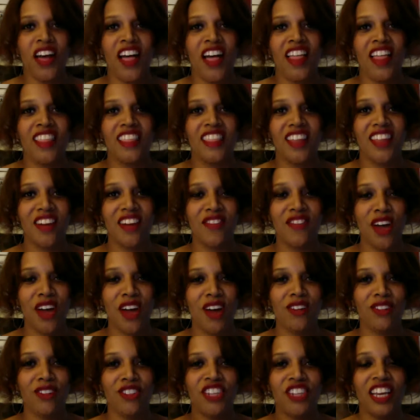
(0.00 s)
Love
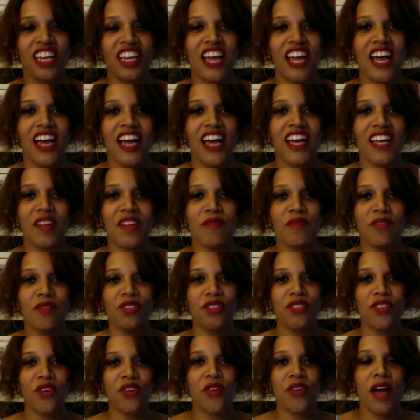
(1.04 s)
Coach, and I am
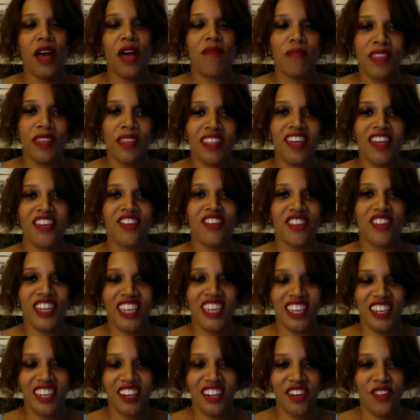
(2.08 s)
so happy that you're
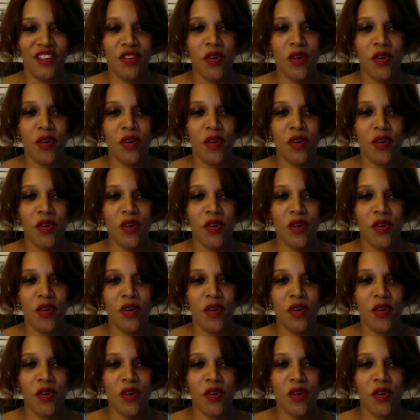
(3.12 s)
here.